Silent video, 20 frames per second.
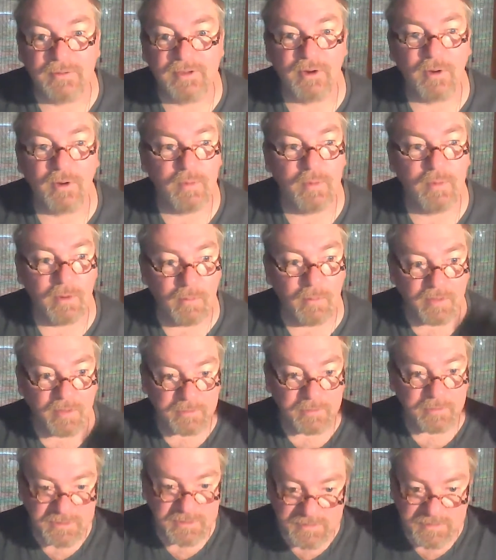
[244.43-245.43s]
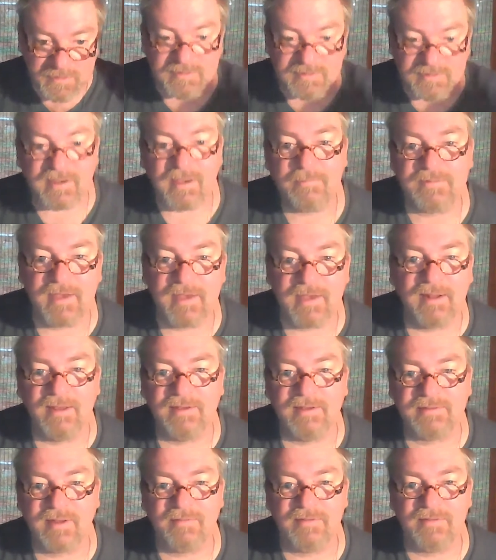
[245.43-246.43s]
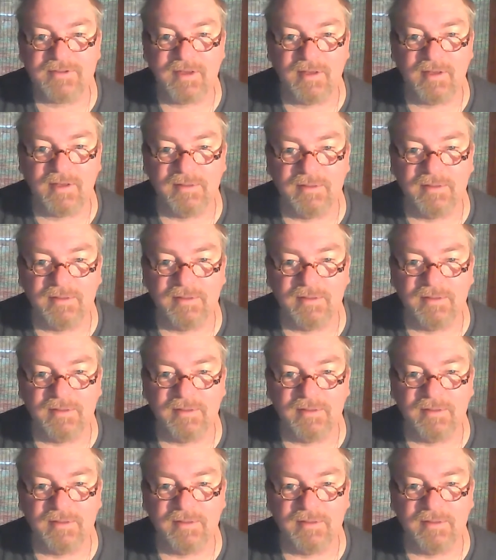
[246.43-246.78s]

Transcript: You know, we don't want them set list every single